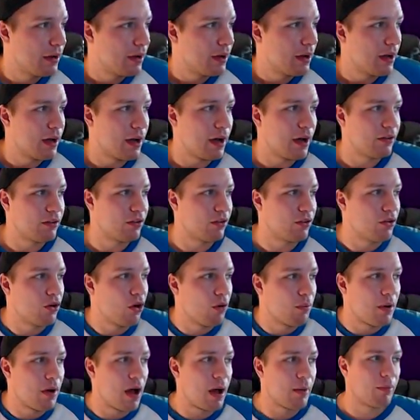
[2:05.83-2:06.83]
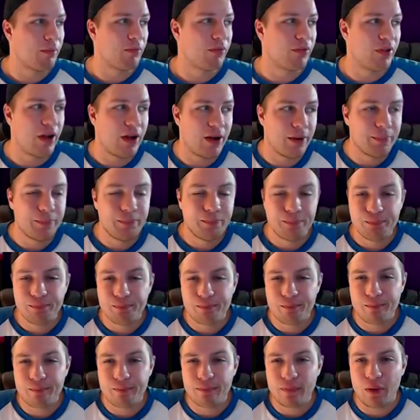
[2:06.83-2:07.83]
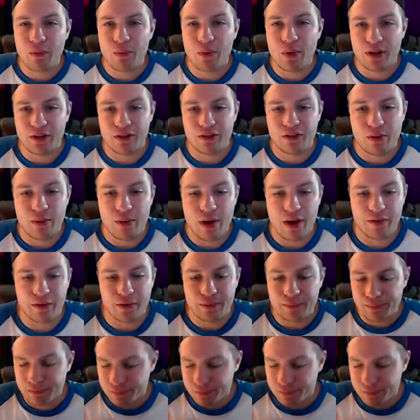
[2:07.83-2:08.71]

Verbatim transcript: Uh, so no problems there whatsoever.